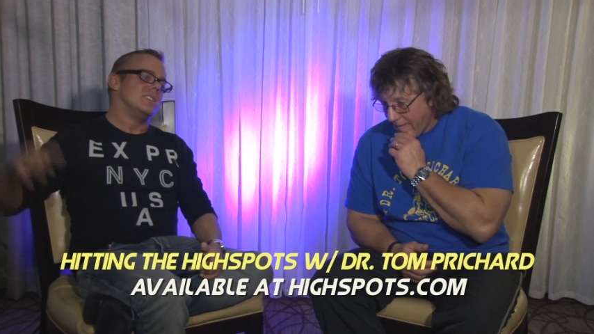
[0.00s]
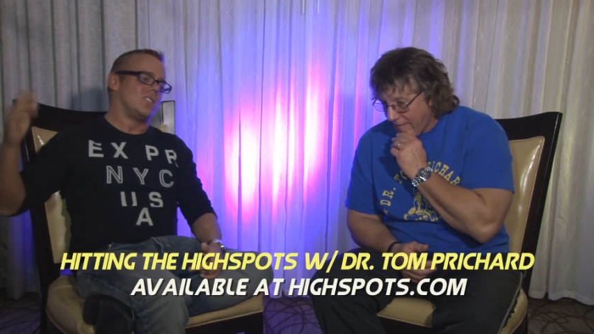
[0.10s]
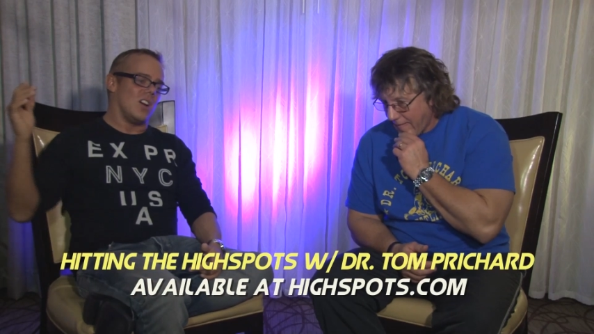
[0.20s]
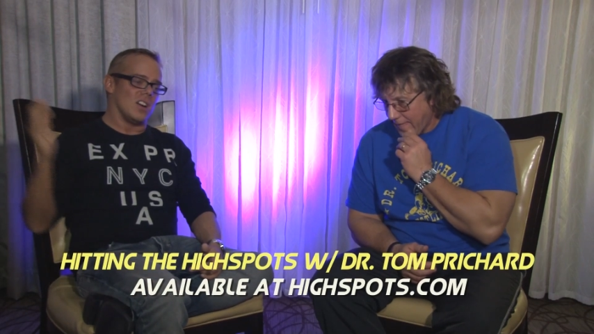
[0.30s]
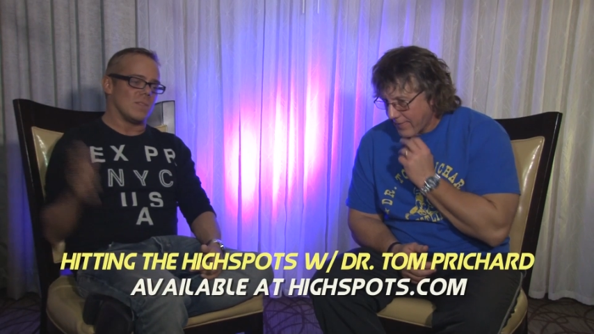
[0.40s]

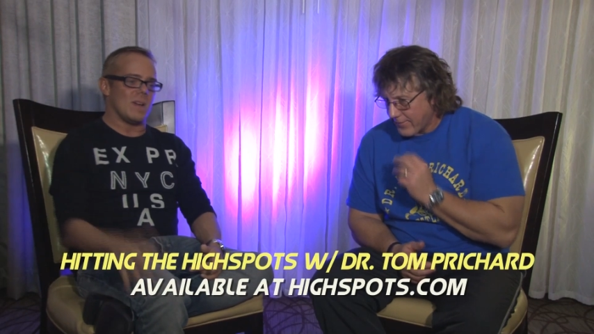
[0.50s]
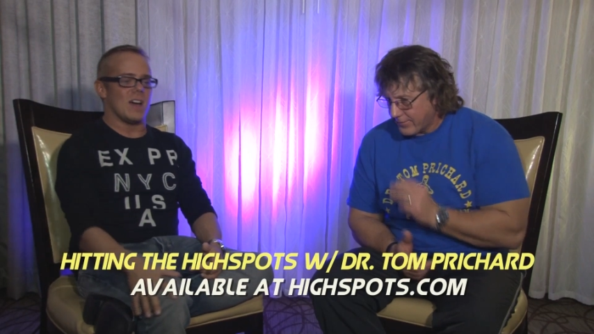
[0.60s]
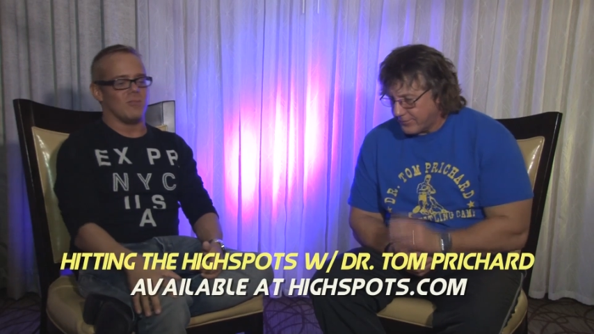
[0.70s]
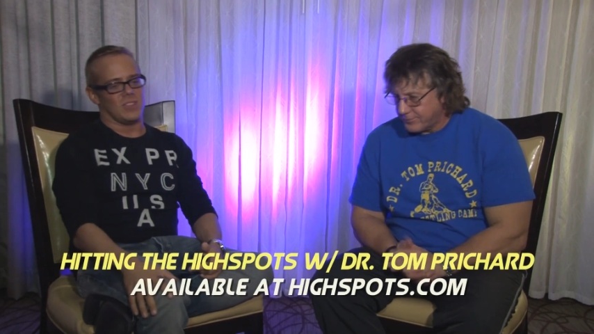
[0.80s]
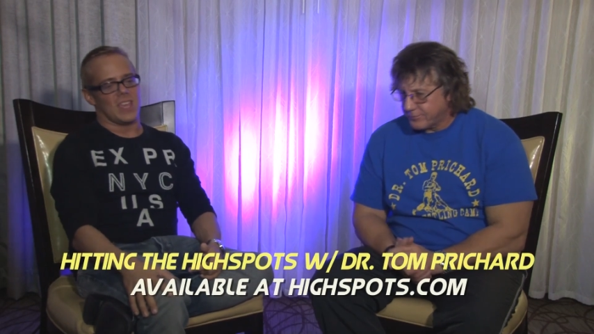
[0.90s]
Speaker 1: Talk
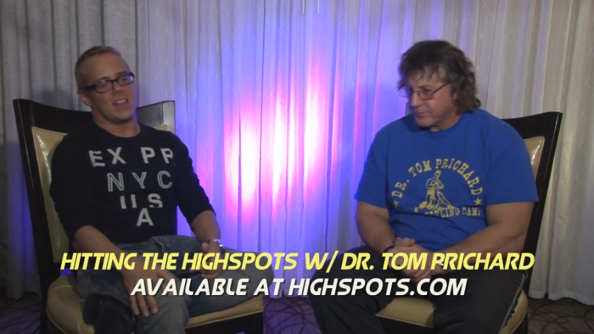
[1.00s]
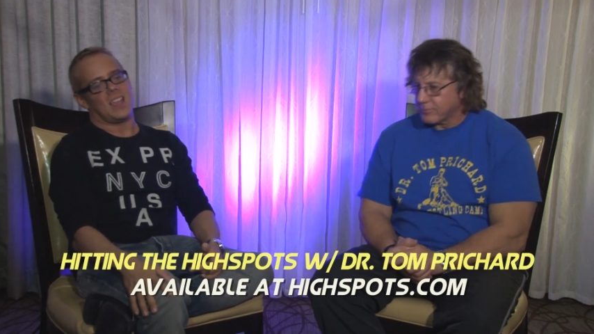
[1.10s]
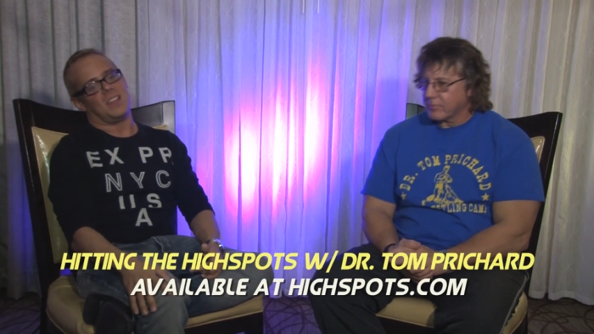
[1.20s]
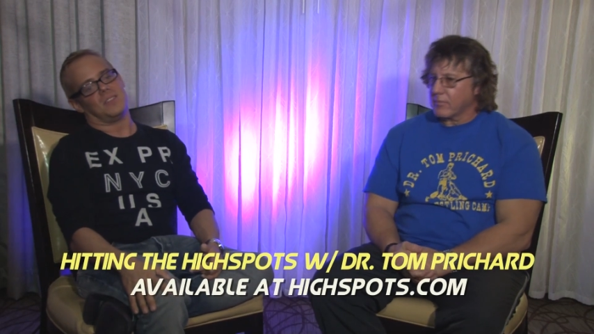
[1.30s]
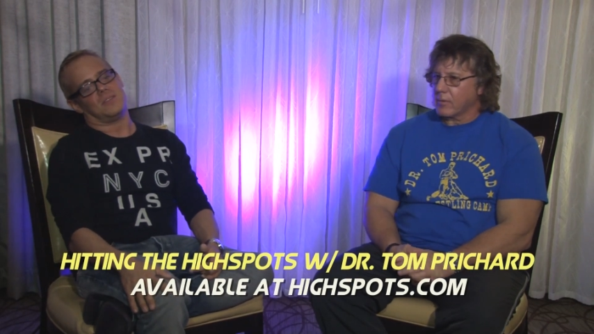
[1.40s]
about when that
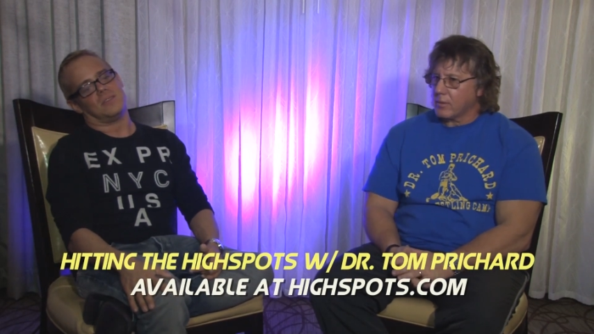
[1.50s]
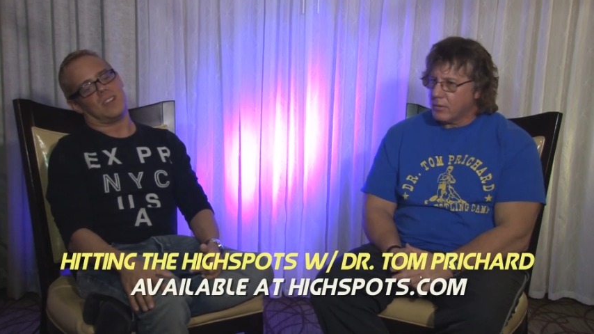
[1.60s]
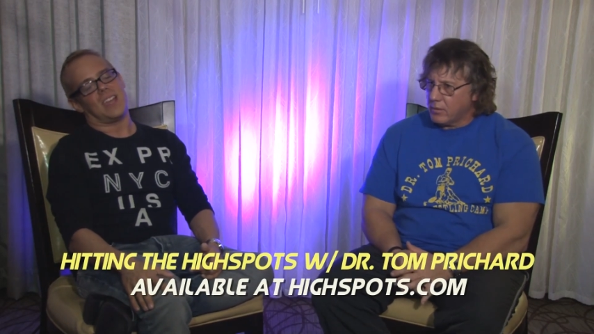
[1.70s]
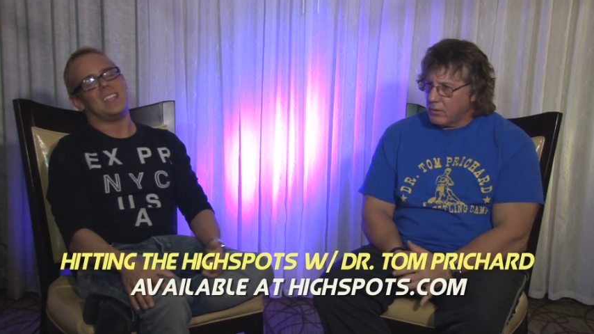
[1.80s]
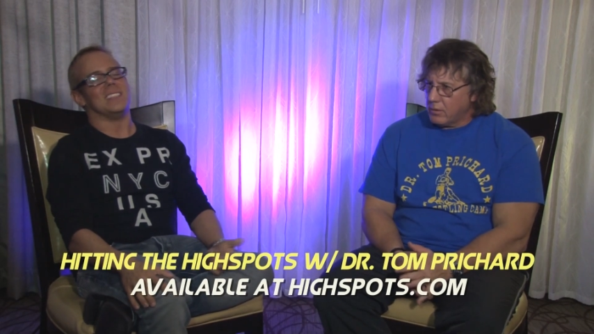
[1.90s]
angle,
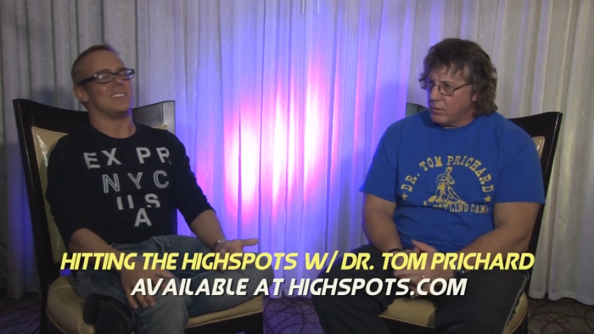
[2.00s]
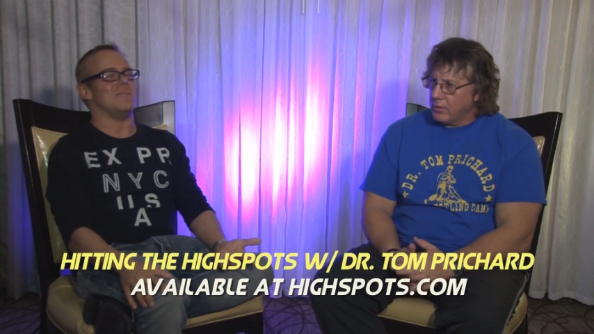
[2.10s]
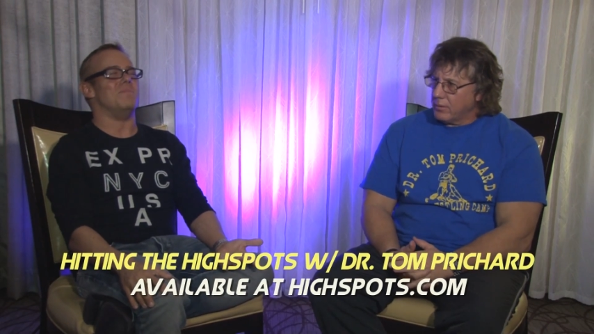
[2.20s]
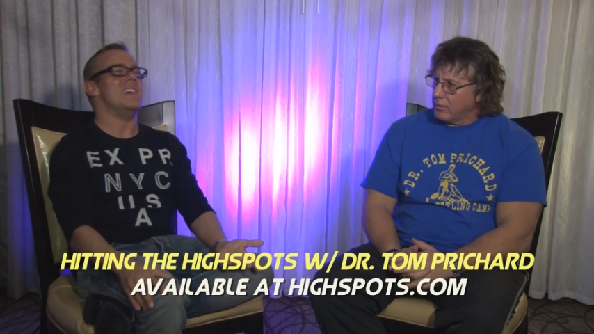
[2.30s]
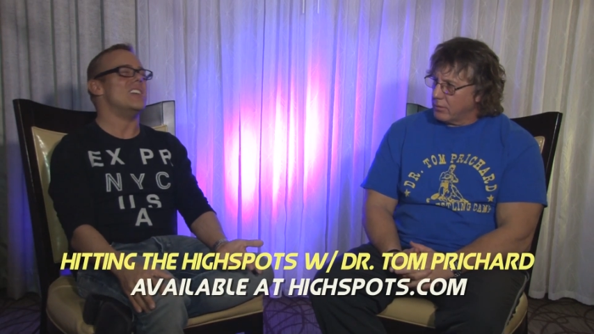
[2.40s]
I hate to
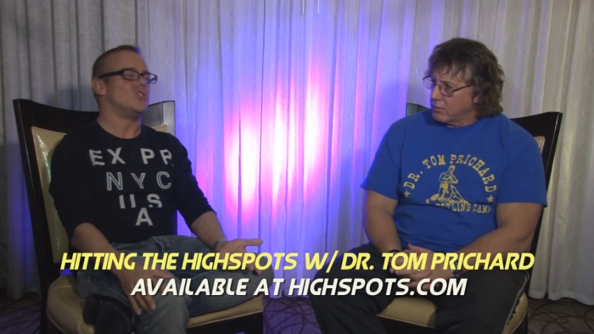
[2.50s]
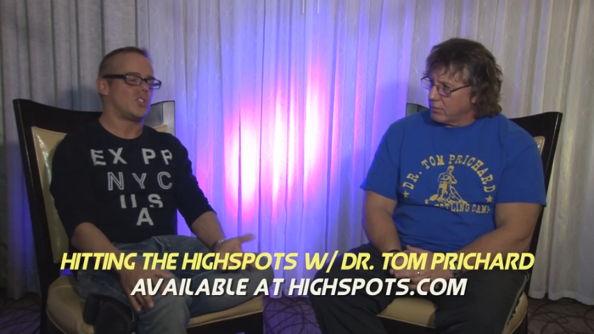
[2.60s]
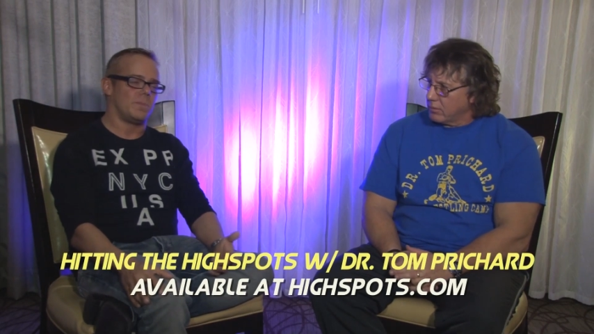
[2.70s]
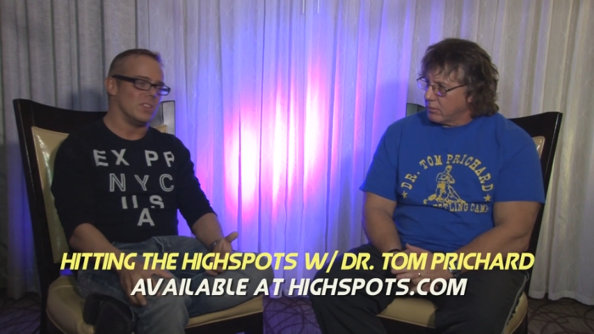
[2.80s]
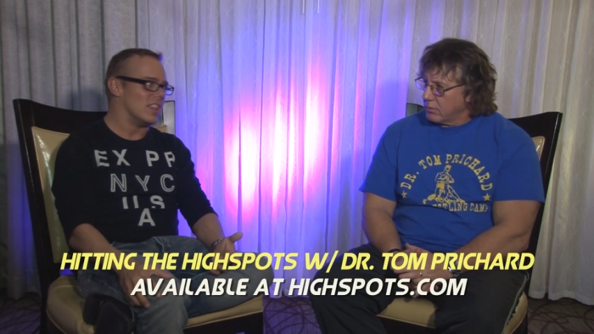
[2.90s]
say
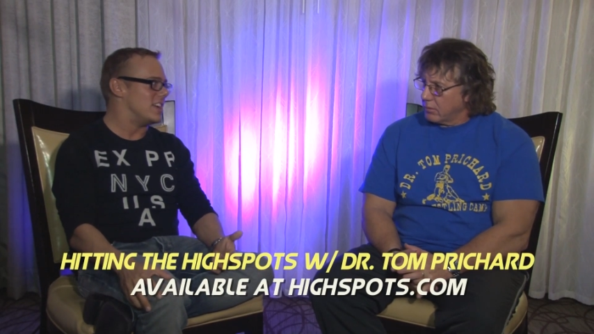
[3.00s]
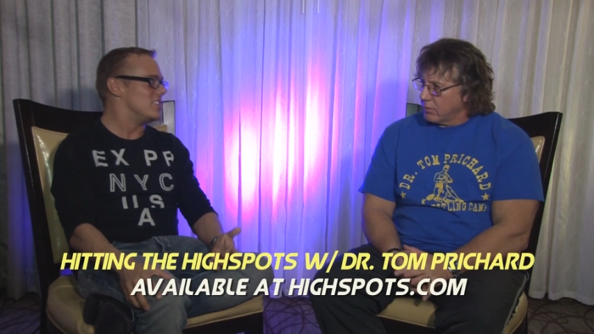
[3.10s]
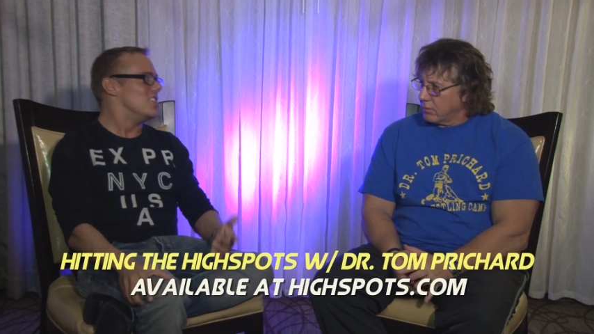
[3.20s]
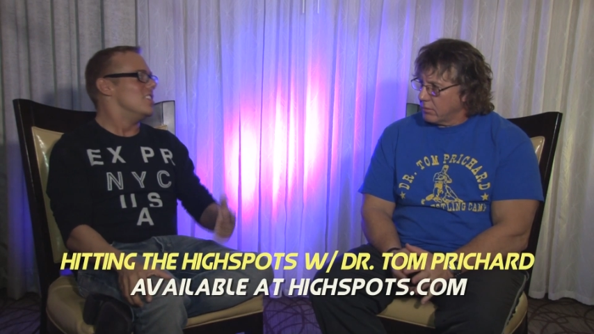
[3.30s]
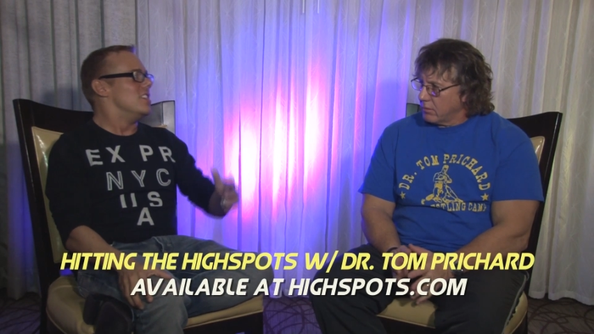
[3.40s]
pitched, but like